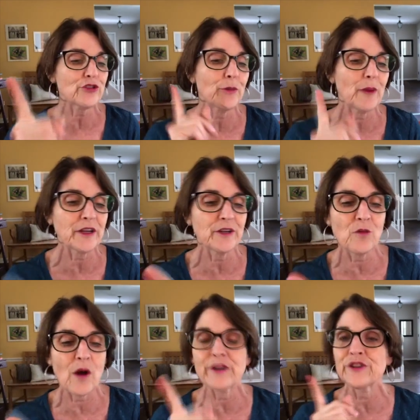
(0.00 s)
or bucket of
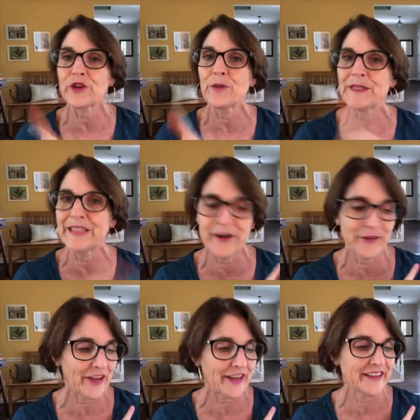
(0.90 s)
water, soap, and towels
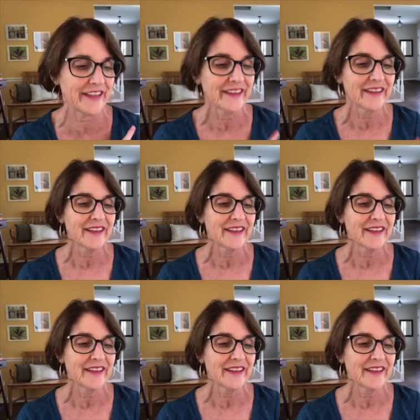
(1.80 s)
handy.